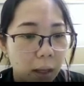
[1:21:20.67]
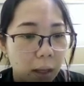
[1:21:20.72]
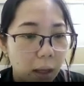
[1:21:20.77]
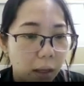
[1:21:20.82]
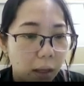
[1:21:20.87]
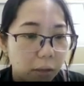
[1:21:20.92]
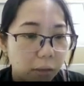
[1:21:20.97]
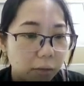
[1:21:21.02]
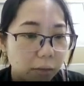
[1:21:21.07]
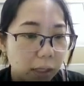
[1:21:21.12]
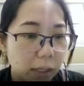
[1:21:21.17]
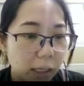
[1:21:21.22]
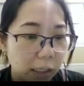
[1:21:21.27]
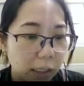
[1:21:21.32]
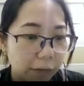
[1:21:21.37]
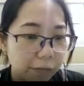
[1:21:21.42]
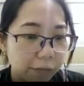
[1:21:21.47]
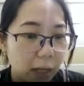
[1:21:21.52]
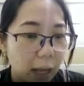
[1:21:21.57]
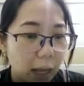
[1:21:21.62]
You can
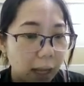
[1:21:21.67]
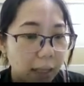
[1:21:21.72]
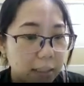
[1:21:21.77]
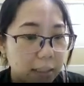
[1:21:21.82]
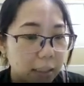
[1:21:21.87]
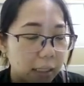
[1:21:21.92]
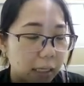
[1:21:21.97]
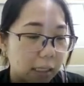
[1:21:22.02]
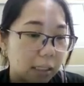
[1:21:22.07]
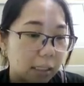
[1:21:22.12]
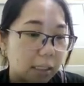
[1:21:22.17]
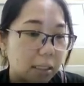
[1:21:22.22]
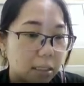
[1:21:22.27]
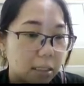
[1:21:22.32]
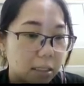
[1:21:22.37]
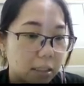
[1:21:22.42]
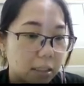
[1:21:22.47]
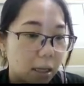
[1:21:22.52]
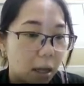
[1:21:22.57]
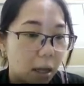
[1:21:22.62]
leave the answer like
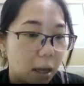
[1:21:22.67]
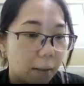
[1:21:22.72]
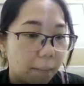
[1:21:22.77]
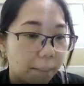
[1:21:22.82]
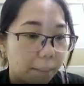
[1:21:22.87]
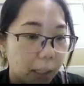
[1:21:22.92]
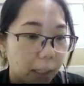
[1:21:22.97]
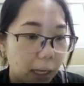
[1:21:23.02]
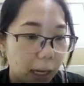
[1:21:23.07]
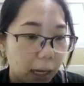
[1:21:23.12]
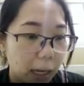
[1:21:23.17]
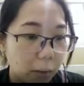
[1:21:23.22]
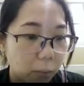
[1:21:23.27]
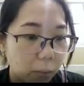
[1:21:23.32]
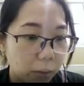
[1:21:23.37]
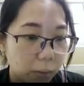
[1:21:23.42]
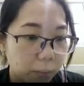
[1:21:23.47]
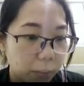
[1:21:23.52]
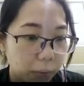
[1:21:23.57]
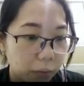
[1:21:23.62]
this, but I
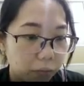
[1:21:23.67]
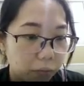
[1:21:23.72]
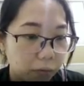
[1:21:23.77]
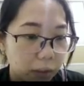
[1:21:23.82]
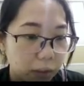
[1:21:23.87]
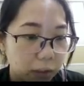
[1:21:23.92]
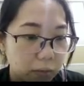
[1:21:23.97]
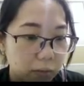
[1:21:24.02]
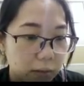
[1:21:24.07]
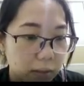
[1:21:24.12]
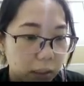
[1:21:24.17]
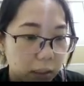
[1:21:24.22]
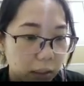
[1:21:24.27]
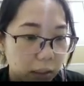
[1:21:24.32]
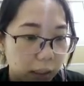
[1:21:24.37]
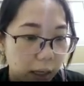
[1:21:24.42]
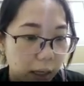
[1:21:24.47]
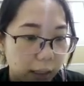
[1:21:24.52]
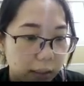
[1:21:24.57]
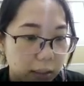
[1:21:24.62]
would prefer to see
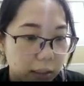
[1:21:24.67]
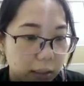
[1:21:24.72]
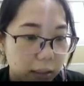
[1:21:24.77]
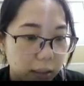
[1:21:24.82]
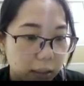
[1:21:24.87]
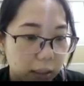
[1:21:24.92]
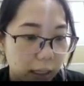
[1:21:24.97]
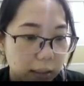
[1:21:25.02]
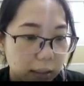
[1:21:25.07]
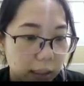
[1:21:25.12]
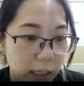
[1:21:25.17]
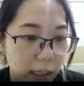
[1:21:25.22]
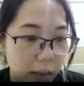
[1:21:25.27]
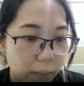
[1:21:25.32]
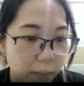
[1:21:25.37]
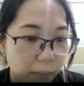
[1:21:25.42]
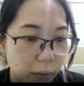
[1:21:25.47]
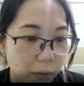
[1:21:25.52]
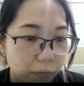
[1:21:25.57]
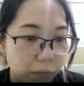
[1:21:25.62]
the answer as
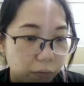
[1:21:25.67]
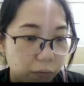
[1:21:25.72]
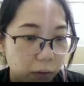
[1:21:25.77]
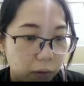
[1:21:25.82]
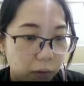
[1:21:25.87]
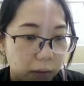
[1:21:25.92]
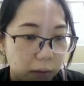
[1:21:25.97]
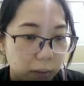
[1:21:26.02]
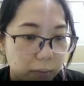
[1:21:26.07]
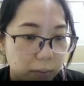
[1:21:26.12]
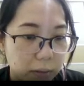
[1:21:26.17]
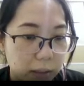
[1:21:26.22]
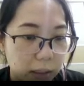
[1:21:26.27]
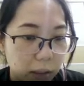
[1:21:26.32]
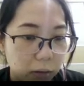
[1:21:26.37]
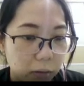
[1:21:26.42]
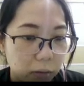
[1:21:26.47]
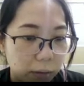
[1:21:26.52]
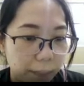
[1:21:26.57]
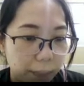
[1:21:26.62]
8.4 times
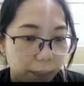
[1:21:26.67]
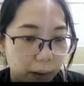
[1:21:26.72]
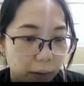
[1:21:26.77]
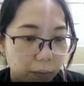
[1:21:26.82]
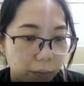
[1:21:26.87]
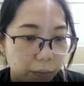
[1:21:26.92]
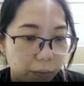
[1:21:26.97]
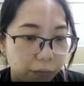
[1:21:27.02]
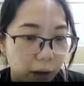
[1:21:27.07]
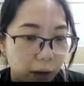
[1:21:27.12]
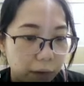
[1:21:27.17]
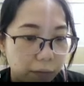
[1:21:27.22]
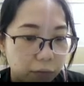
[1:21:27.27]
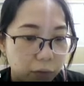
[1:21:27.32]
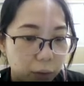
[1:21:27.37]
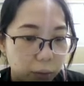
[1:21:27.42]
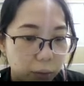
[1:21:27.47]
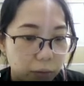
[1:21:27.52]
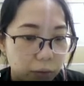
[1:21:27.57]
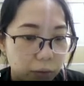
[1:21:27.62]
10 to the power of 5
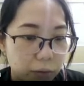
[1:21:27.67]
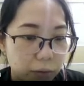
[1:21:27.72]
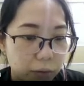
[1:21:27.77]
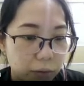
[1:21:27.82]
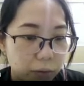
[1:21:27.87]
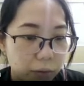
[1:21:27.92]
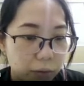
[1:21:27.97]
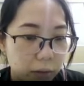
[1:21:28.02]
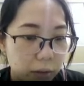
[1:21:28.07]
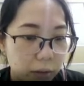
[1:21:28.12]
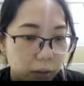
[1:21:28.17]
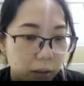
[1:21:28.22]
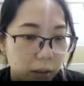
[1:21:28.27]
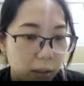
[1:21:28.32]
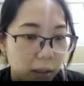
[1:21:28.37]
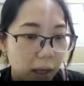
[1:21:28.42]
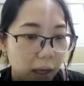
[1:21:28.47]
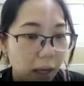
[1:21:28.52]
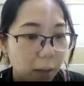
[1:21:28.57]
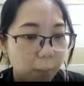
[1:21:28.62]
joules.
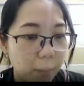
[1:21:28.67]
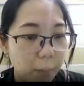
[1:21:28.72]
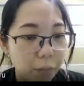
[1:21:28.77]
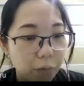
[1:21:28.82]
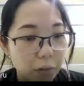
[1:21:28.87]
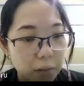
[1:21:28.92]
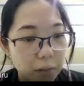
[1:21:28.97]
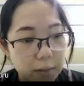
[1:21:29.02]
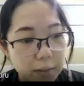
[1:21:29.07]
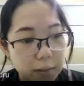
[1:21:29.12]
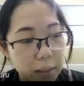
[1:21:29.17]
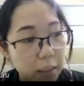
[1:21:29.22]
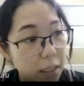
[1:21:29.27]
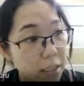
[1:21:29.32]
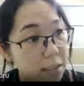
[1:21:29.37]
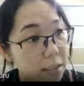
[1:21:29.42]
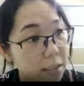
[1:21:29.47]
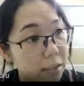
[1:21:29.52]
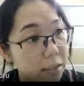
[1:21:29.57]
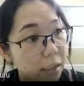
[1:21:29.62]
I prefer to see the
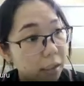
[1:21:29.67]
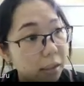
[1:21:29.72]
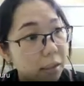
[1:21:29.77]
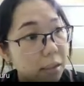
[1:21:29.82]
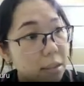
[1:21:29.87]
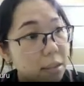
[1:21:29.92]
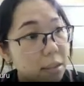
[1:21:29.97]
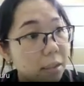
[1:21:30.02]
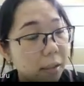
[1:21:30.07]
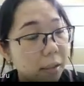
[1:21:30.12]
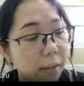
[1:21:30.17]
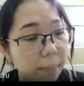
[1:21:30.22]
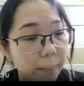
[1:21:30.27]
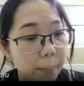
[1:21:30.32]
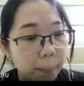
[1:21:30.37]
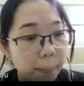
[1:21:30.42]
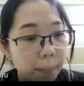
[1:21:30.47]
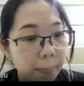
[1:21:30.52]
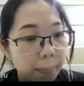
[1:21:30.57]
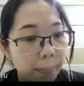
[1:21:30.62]
answer like this.
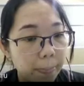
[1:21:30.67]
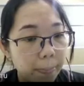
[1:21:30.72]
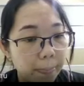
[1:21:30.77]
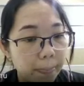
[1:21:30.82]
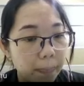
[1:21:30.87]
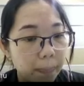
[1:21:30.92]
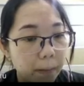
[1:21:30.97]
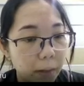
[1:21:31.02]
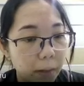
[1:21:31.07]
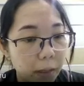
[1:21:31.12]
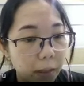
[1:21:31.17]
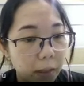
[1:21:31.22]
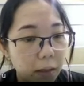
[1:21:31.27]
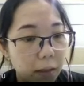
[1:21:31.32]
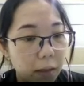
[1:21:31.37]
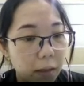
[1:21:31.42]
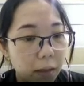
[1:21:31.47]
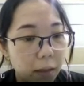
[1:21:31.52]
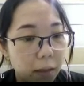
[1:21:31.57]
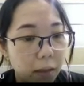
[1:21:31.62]
Okay?
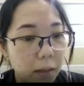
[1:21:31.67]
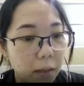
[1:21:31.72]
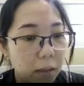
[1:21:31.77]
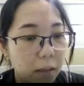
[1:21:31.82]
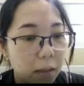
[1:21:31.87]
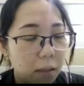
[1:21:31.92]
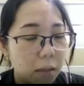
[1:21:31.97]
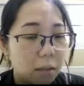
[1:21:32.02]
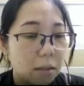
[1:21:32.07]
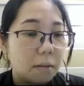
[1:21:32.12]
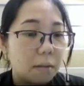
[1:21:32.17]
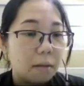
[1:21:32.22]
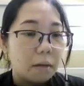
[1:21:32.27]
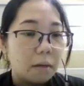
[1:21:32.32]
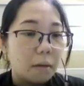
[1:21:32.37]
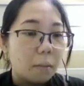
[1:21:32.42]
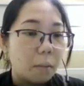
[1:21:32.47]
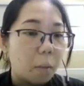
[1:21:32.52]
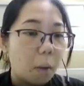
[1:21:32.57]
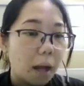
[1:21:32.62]

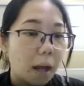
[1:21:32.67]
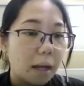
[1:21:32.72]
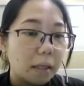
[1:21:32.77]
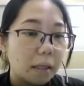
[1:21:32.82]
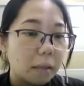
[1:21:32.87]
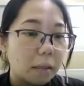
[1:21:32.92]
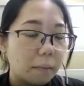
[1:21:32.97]
Why?